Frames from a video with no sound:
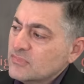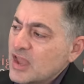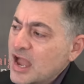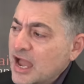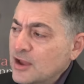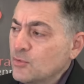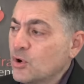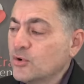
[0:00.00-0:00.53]

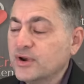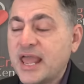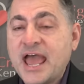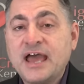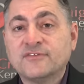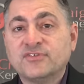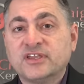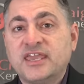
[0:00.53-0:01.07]
I won't
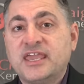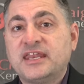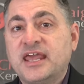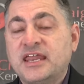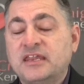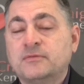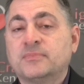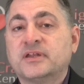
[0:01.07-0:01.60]
advocate
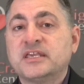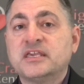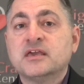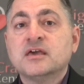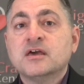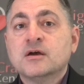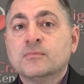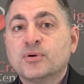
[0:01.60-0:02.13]
anybody
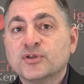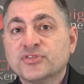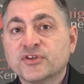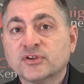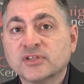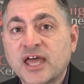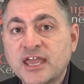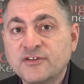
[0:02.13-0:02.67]
put
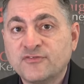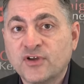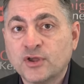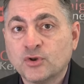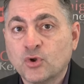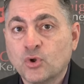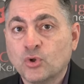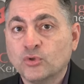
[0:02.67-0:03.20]
their life on
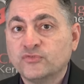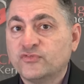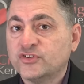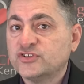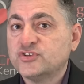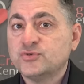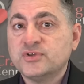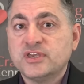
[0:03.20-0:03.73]
hold for
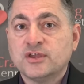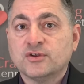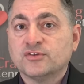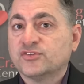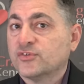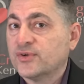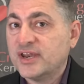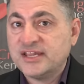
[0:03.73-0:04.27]
two
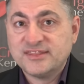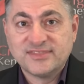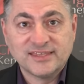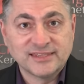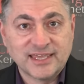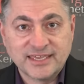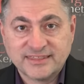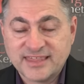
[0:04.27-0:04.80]
years or anything
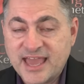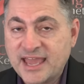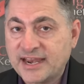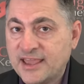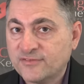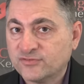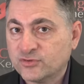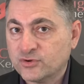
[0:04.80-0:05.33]
like that
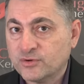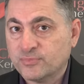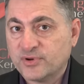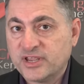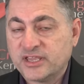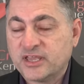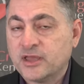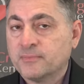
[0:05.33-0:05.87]
after a
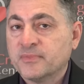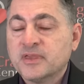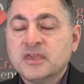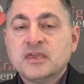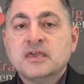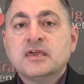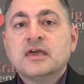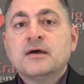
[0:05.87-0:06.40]
breakup.
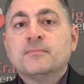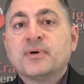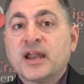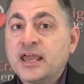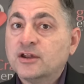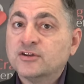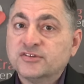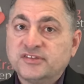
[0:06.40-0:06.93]
But
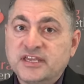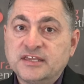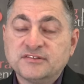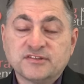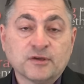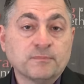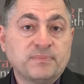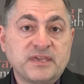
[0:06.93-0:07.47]
I understand
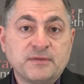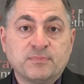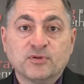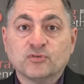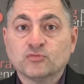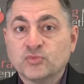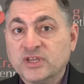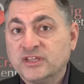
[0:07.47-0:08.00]
some
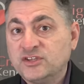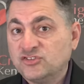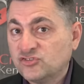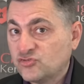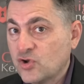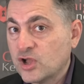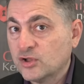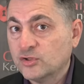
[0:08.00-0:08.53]
people really
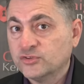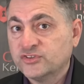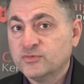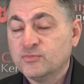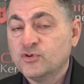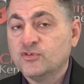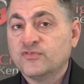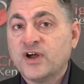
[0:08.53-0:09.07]
struggle to
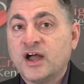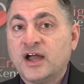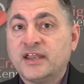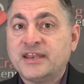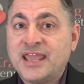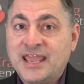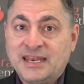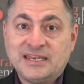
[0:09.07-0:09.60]
move
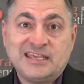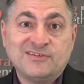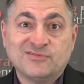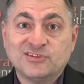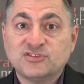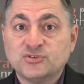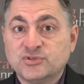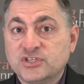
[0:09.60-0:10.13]
on, and
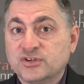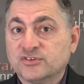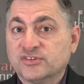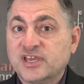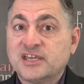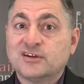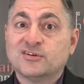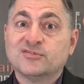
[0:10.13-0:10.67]
even two years
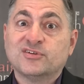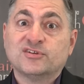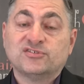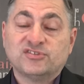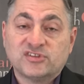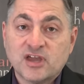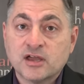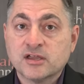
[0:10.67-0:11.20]
later, they're
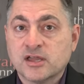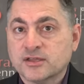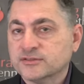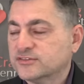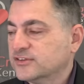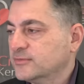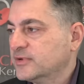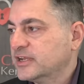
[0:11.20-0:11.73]
stuck on
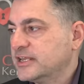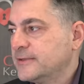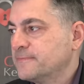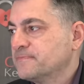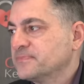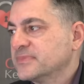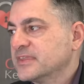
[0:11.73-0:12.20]
somebody.